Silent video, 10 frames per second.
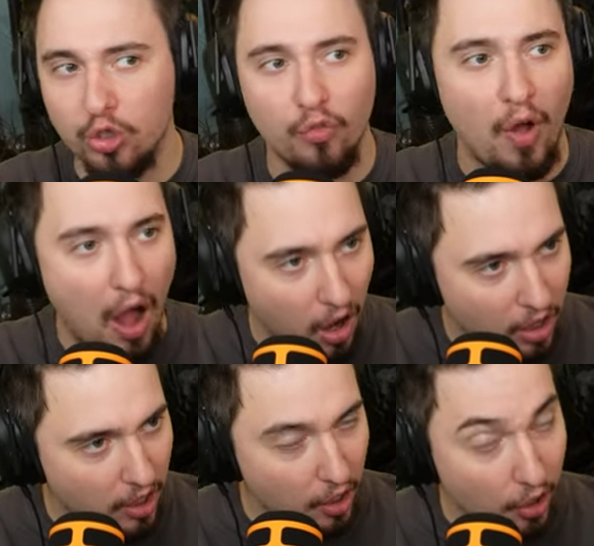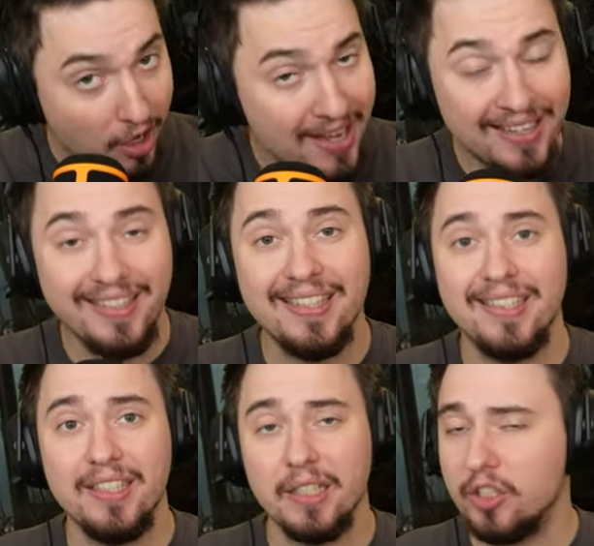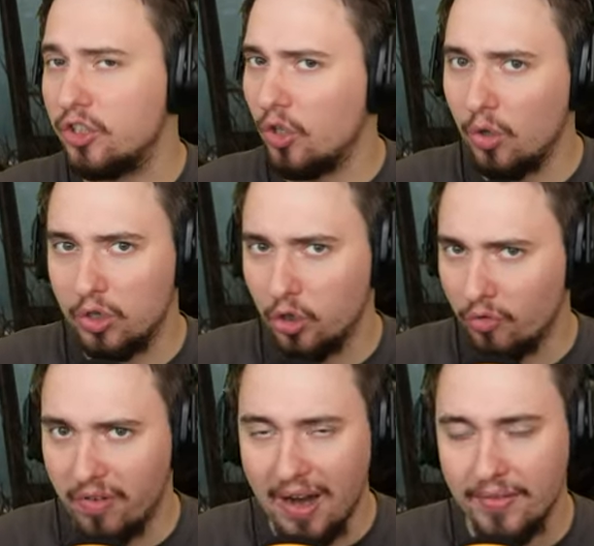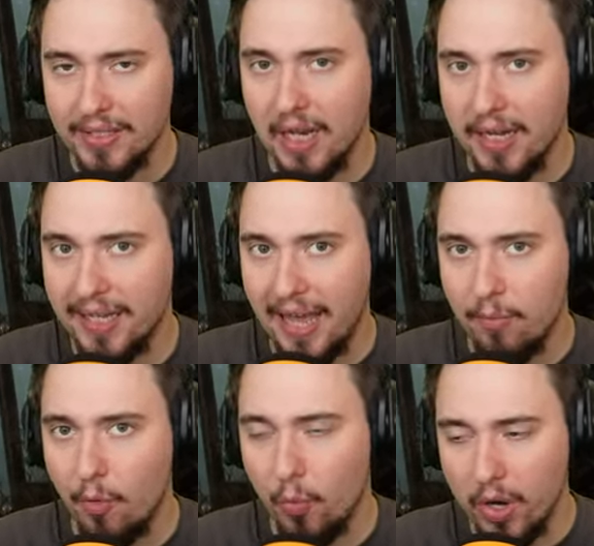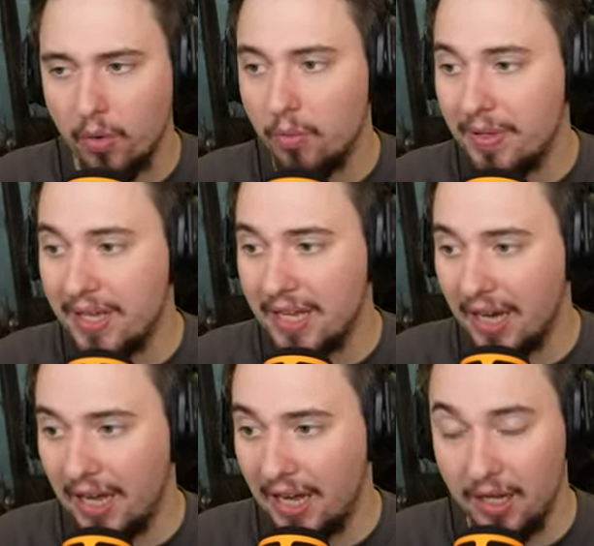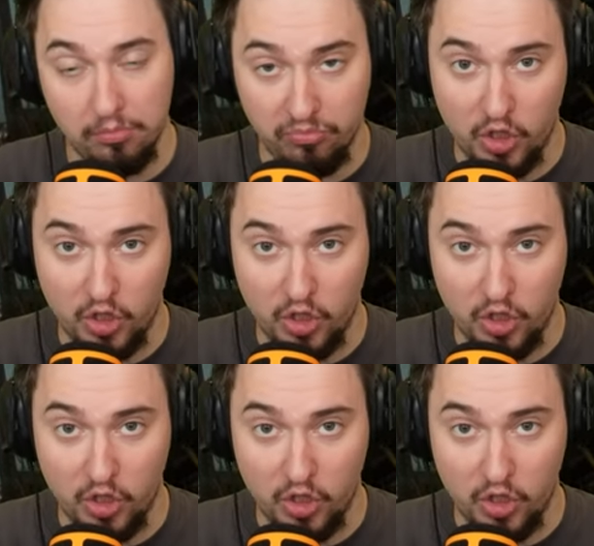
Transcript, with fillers: of Hunger. This is a survivors-like game where we will be um,